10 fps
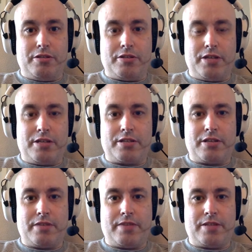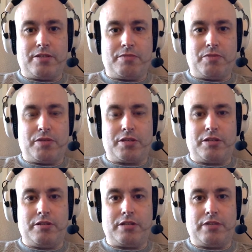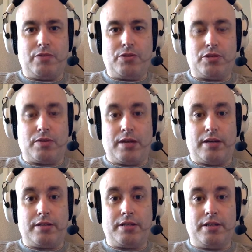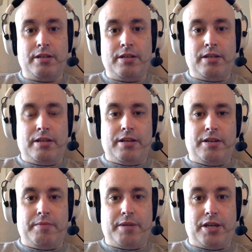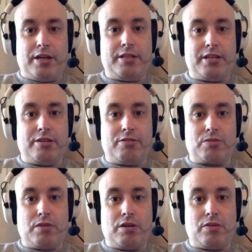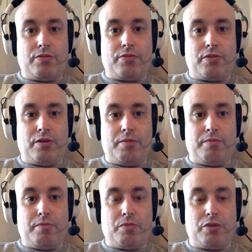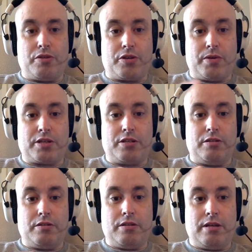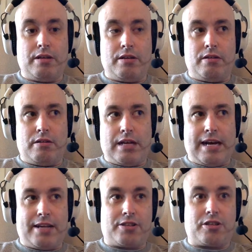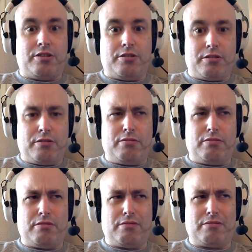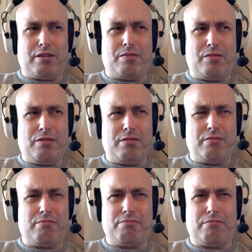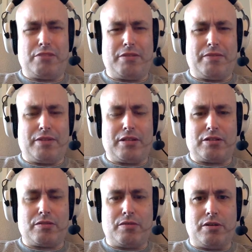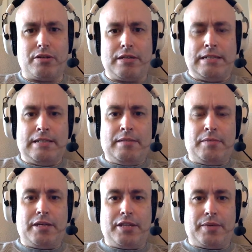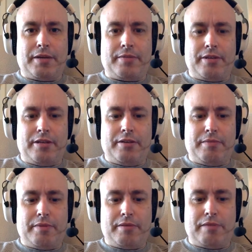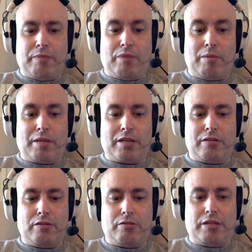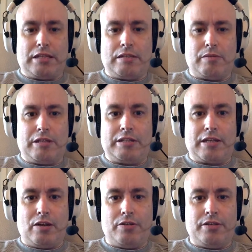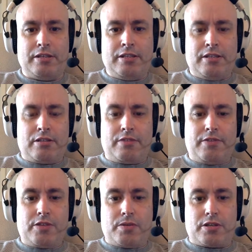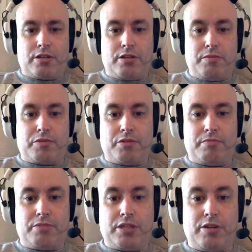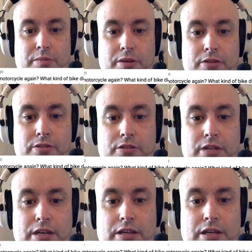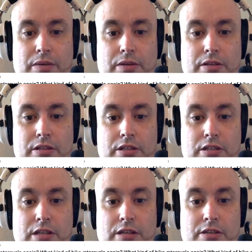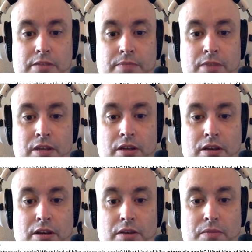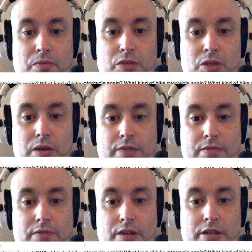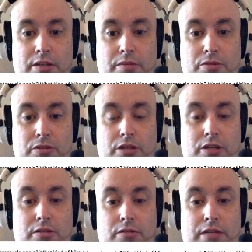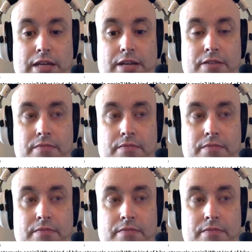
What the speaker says: Yes, I've had some questions, and I've also had an idea as well from one of the question askers. Is that a word? Don't even think that's a word. But anyway, I'm rambling already. I need to get on. So the first question comes from Sarah Barnes, and she says, would you ever ride a motorcycle again?